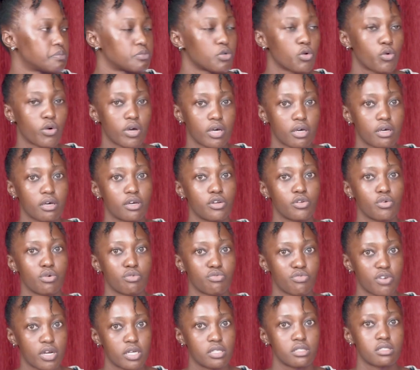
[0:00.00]
where you'll
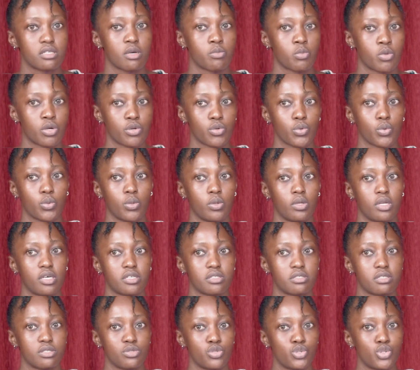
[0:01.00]
find someone who will
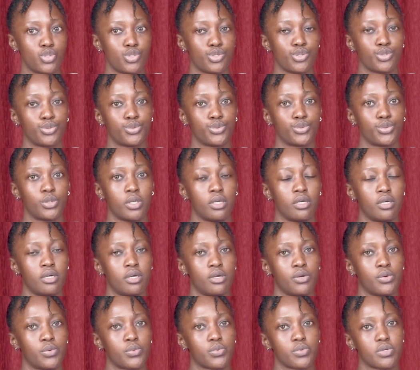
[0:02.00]
assist you
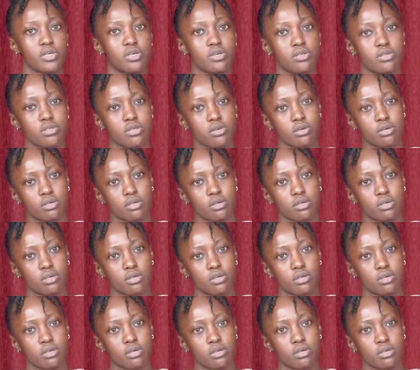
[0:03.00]
with